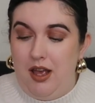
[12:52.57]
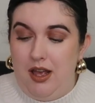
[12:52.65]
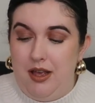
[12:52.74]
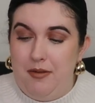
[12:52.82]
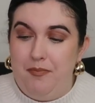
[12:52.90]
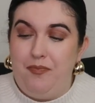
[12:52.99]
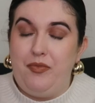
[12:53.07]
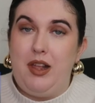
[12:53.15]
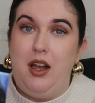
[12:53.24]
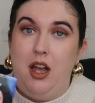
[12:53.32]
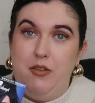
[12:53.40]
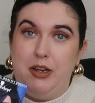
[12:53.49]

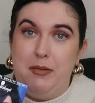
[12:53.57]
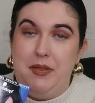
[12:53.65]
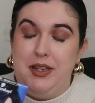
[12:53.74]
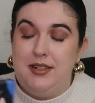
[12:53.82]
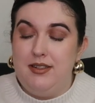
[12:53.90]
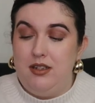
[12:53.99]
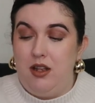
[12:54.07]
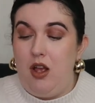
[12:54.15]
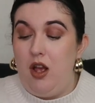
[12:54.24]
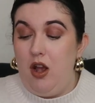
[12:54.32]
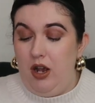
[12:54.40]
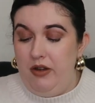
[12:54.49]
I recommend this.
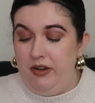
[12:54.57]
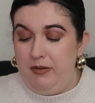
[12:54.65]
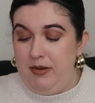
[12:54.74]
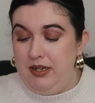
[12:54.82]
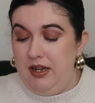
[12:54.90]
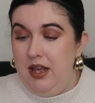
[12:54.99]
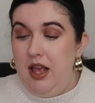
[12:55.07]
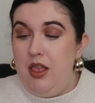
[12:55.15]
I highly recommend.